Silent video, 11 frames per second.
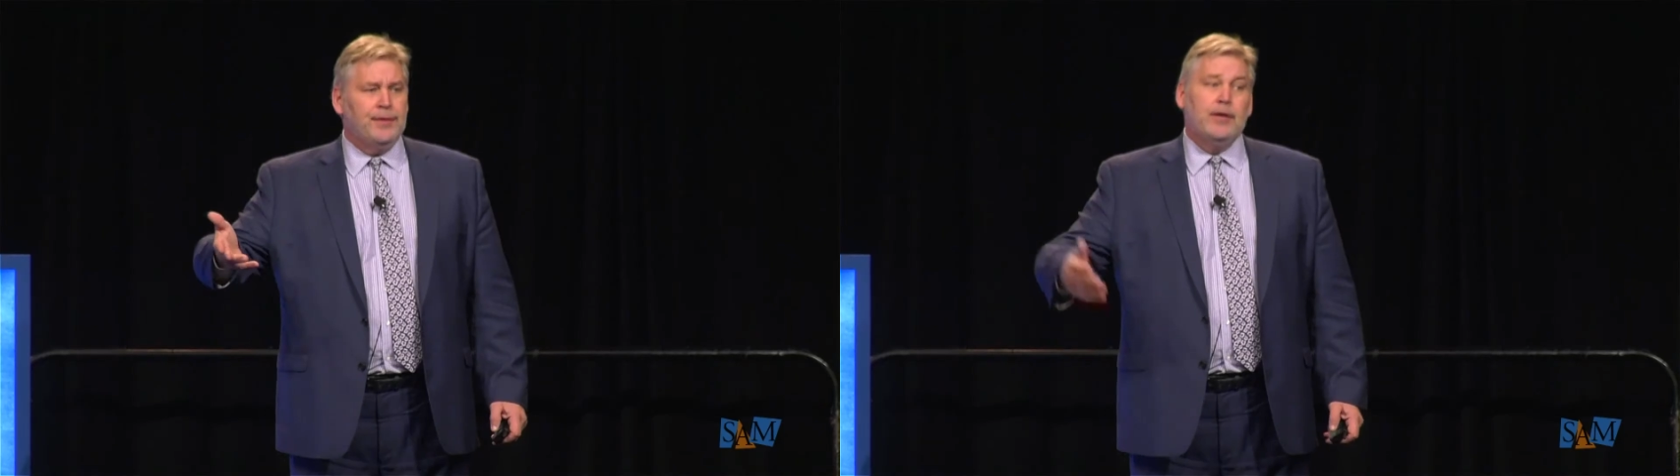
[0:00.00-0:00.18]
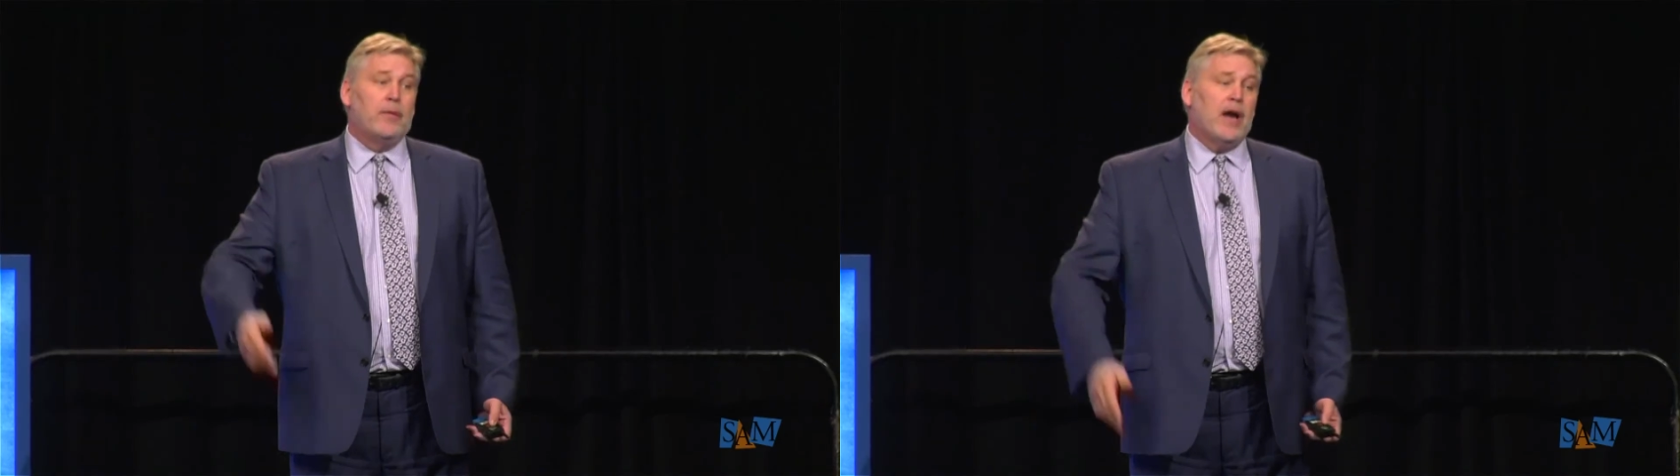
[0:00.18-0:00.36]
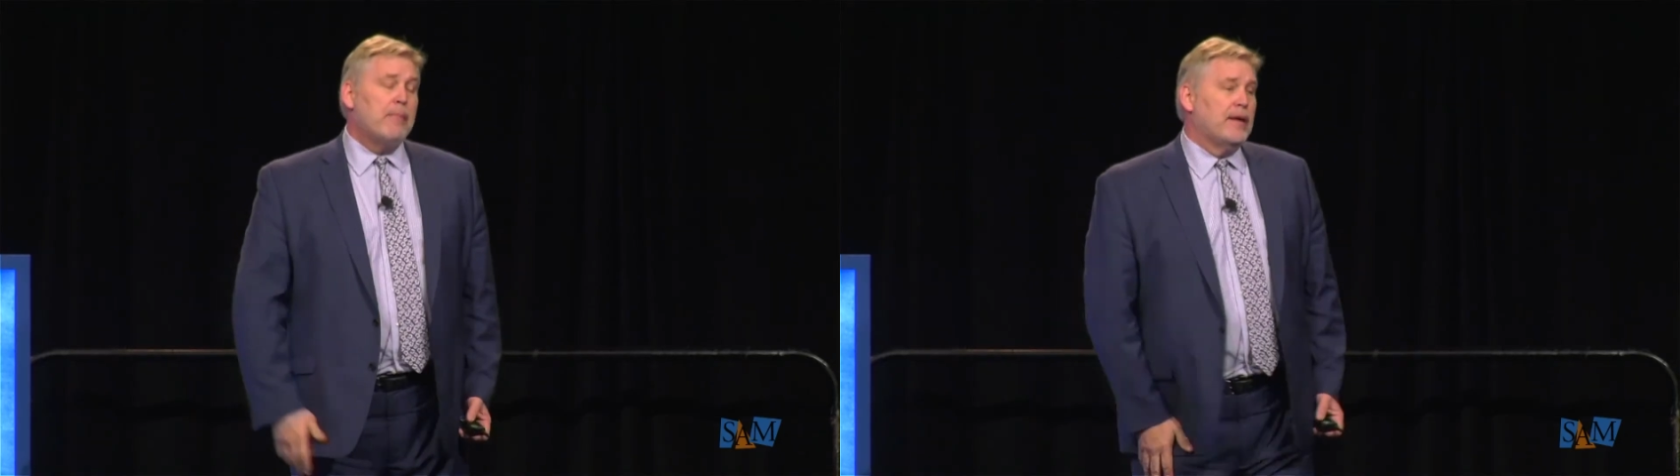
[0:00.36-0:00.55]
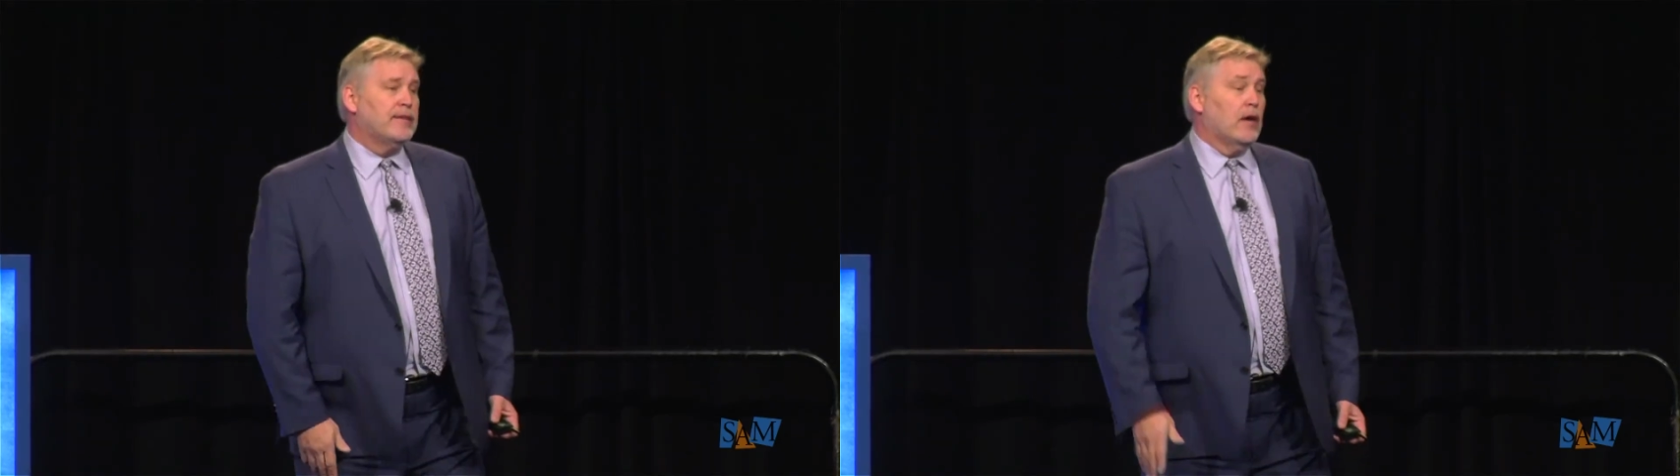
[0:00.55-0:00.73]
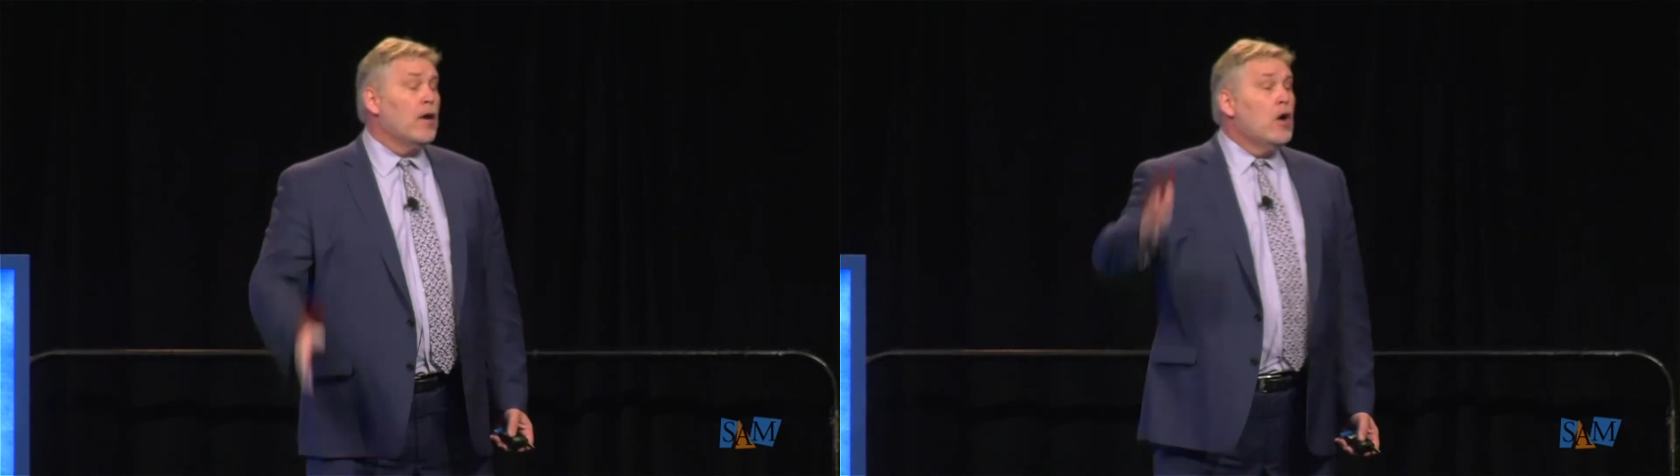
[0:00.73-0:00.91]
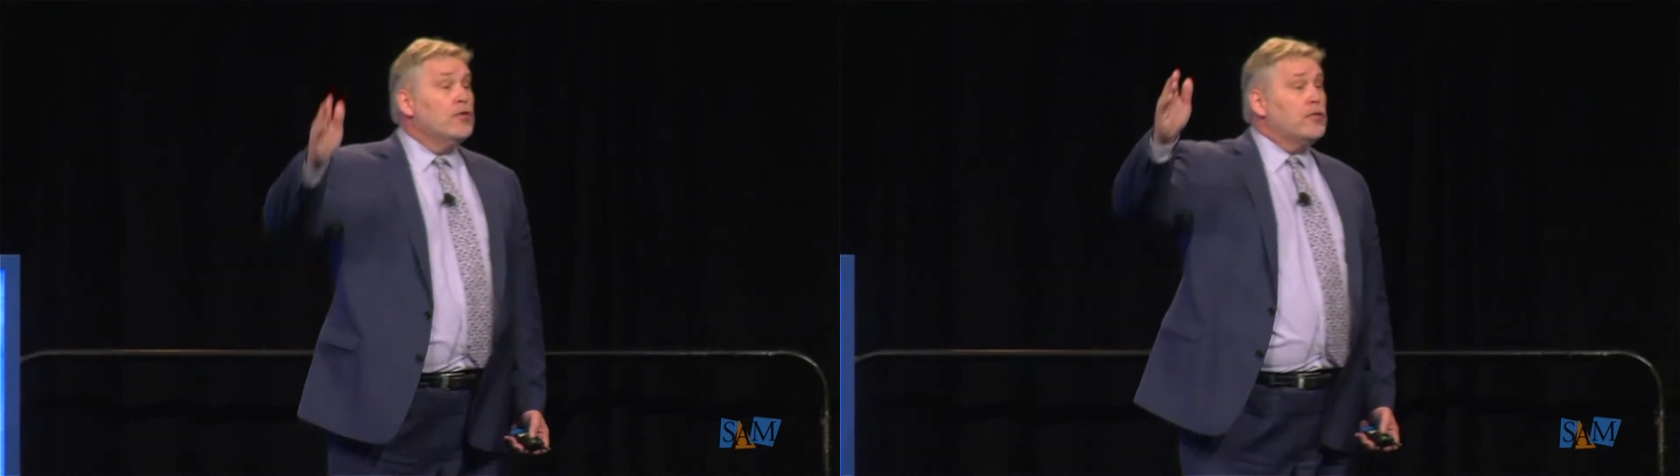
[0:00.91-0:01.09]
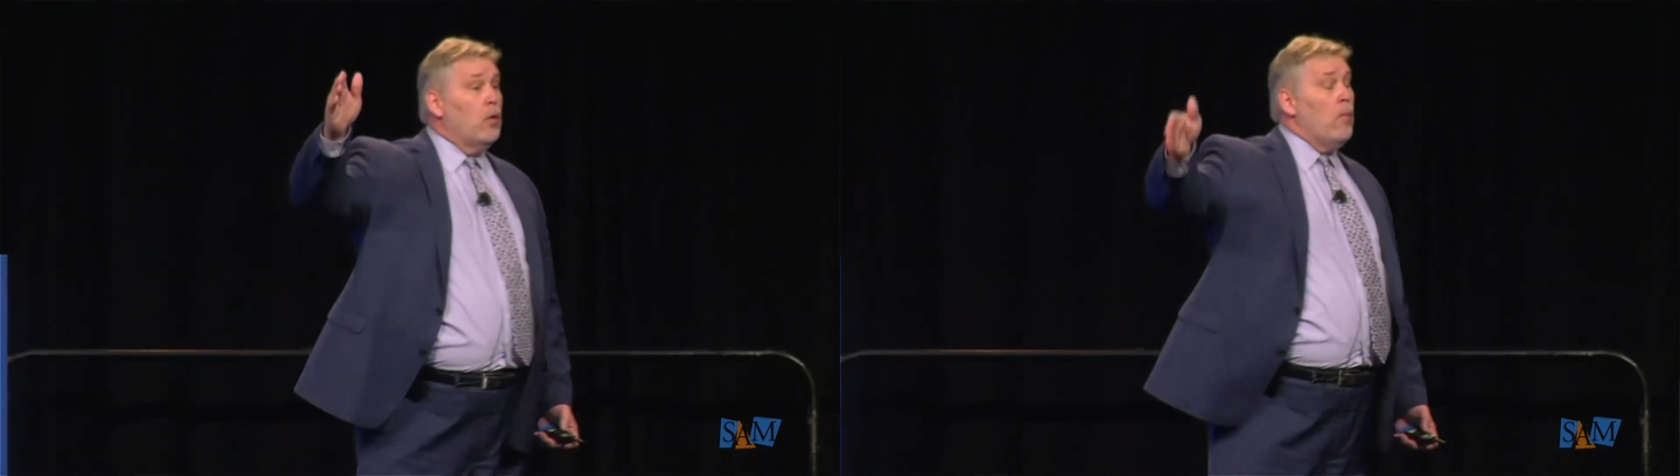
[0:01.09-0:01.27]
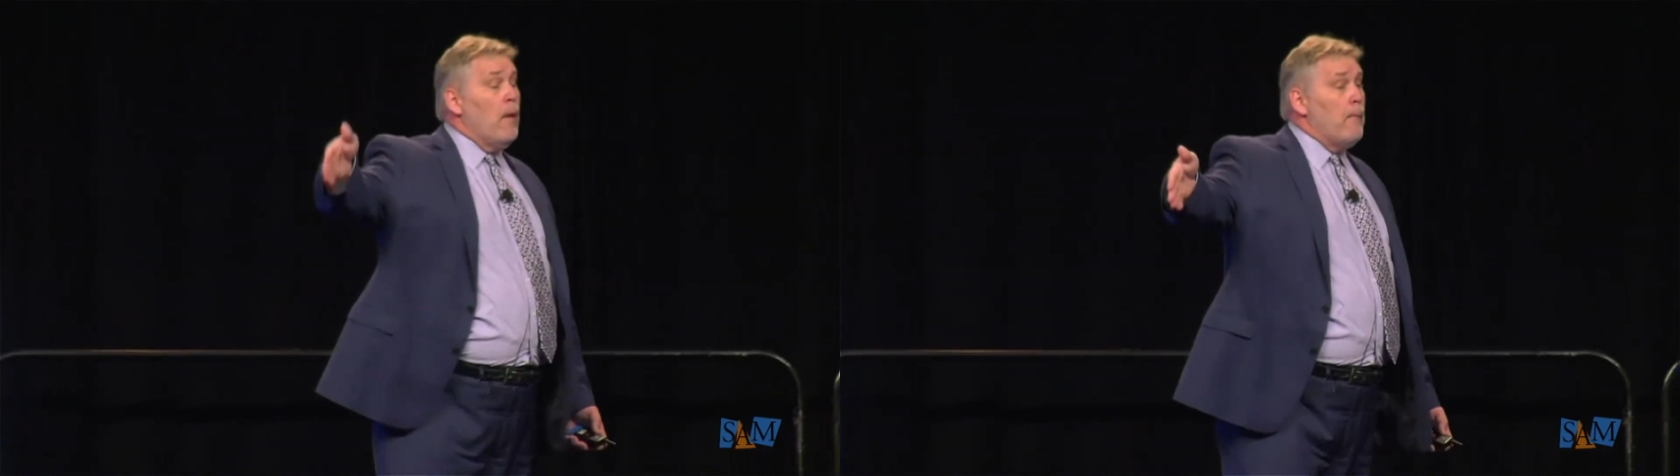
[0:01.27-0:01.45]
No, not by itself. So